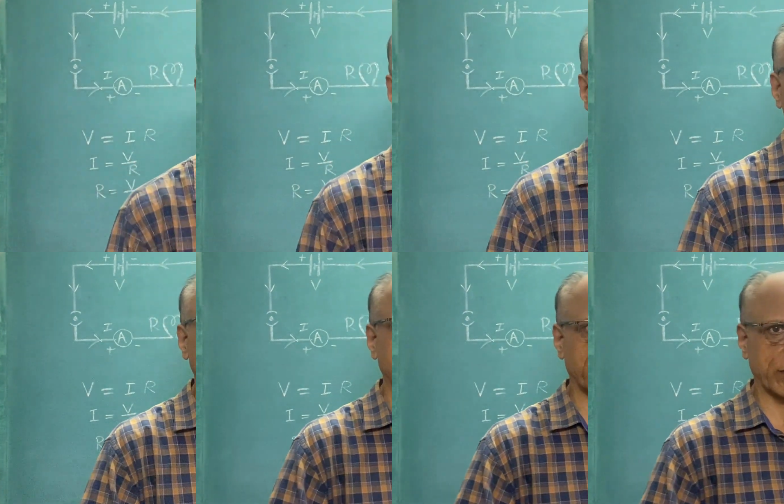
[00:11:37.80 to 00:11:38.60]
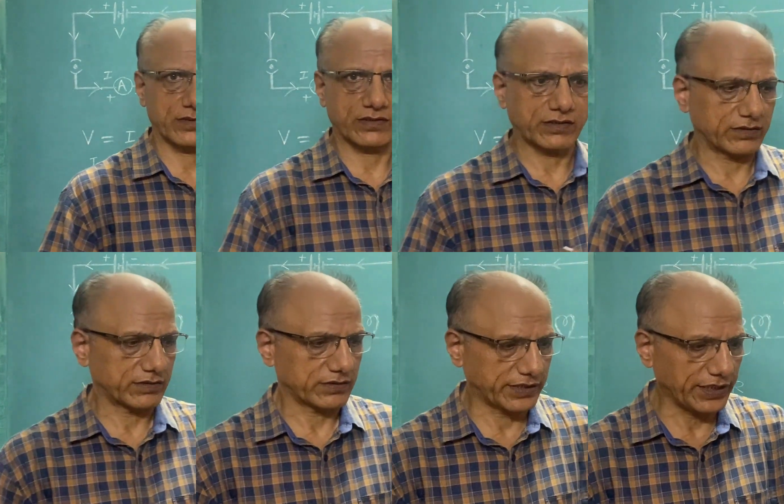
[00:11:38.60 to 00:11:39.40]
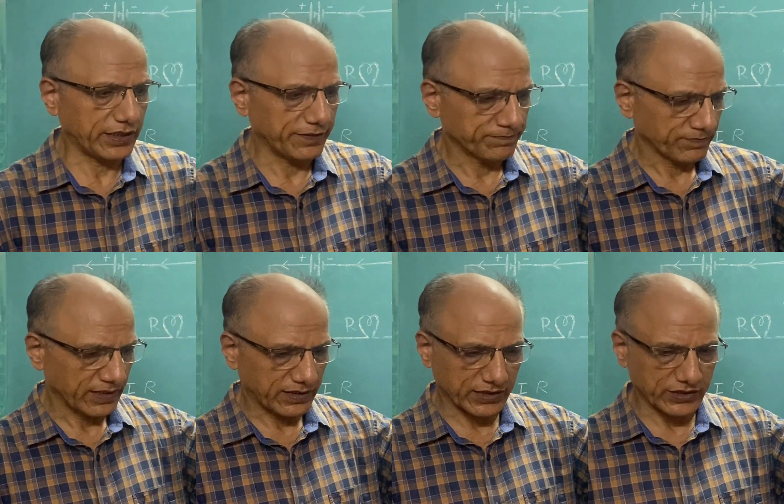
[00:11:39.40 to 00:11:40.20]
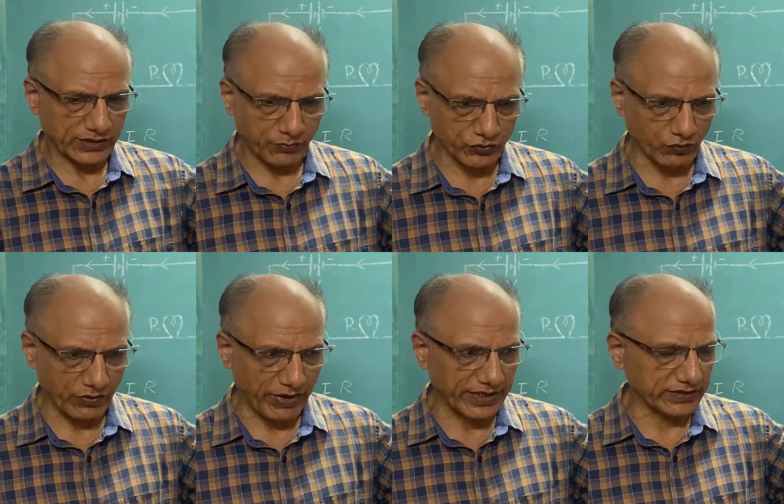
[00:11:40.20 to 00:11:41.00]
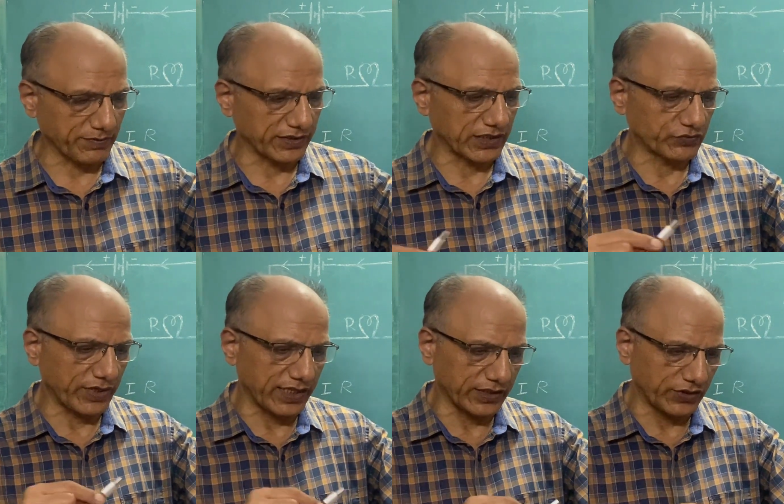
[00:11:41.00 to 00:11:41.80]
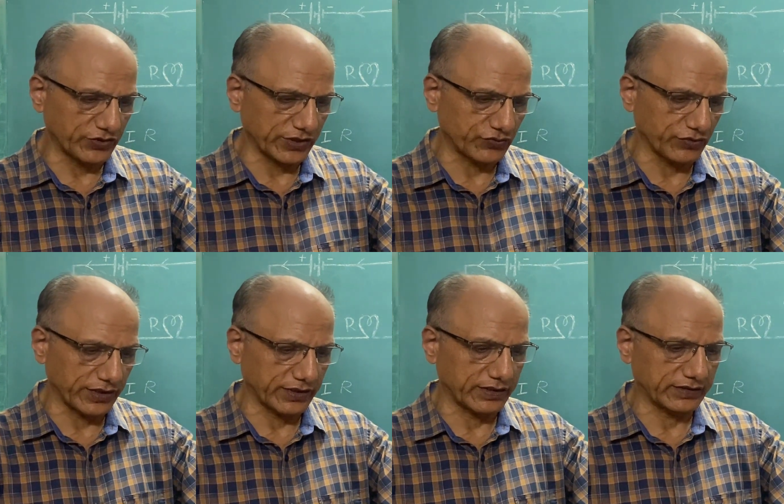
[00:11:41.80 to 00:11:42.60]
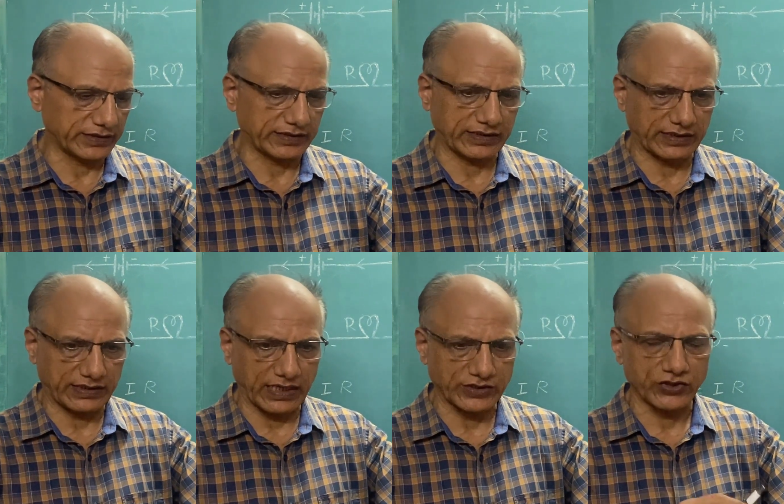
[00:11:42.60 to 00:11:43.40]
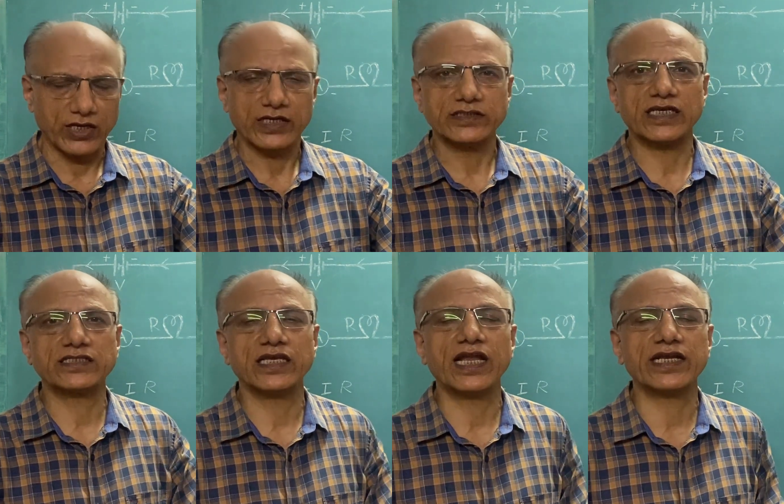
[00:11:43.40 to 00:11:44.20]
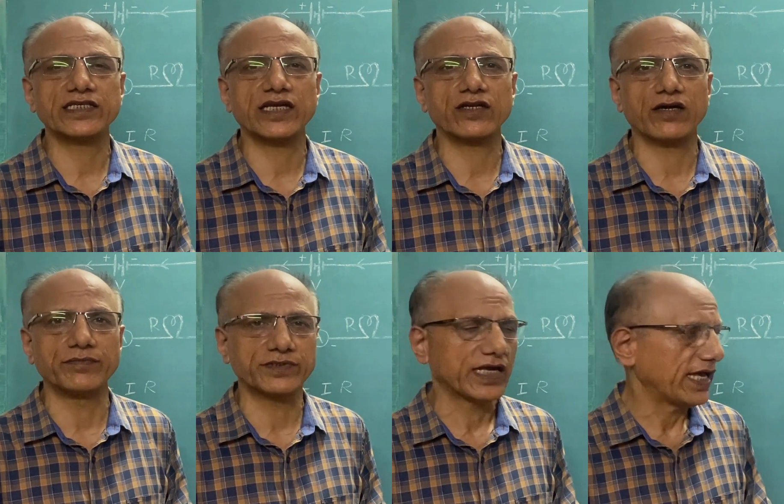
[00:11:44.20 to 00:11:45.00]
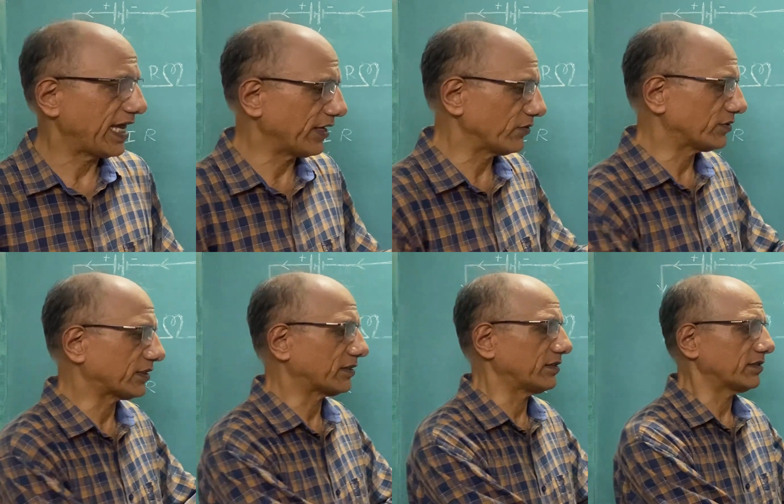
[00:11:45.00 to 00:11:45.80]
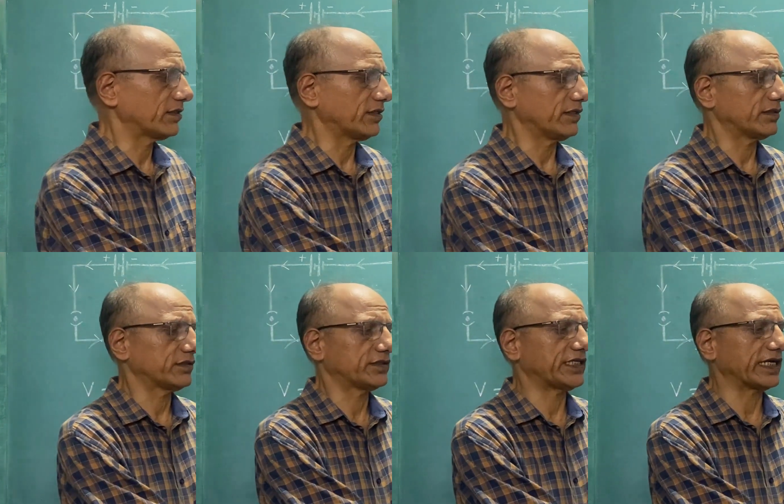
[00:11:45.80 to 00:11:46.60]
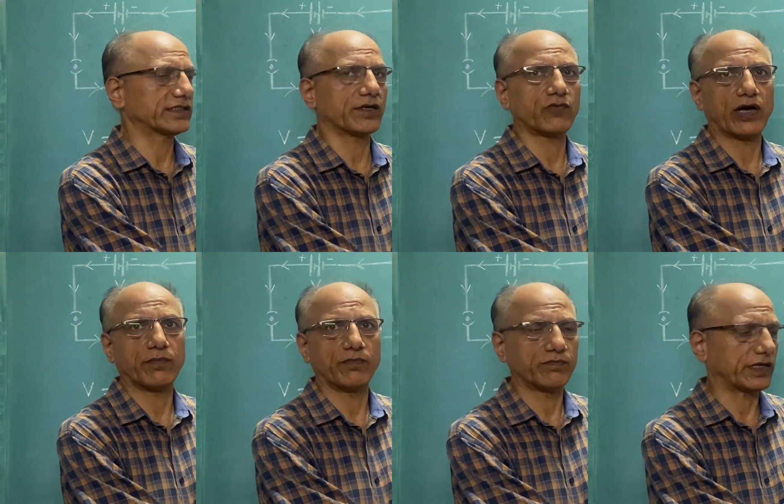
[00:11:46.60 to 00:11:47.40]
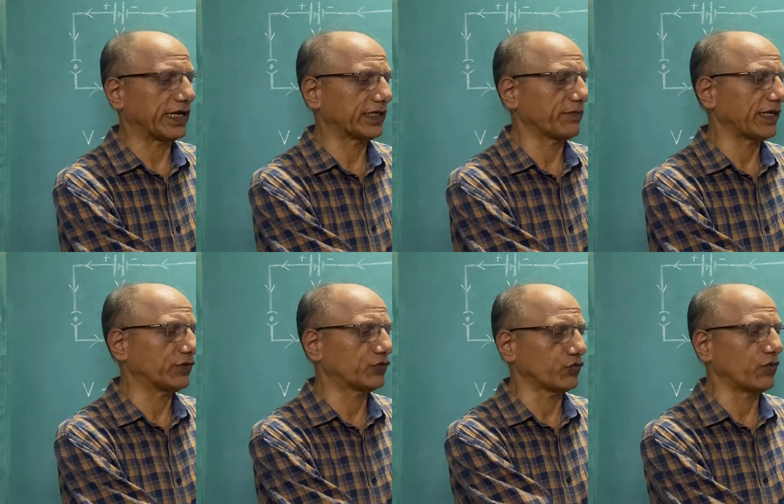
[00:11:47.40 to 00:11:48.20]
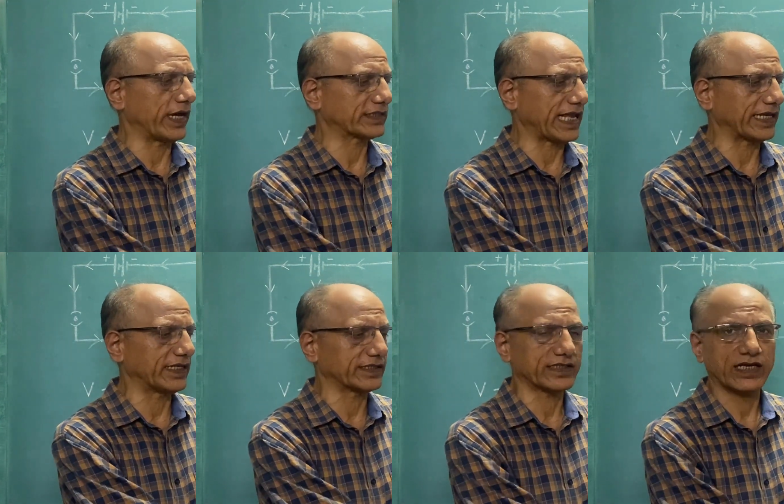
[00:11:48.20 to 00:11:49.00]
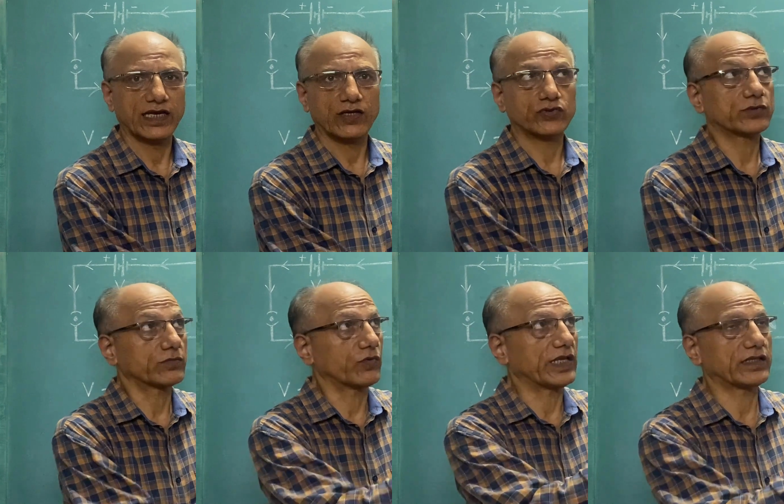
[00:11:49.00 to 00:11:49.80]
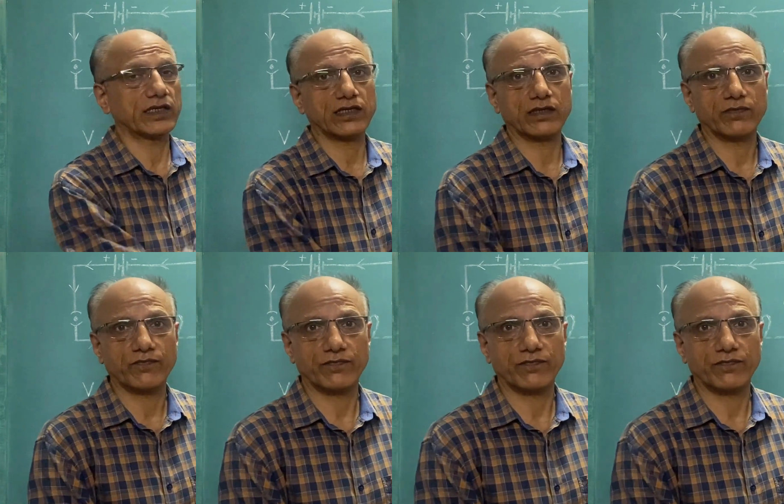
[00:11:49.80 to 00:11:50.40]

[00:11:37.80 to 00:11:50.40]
a key. This is, suppose one wire is coming this way, and then just you can touch. Just the electrician comes and checks the connected by two wires like this, whether the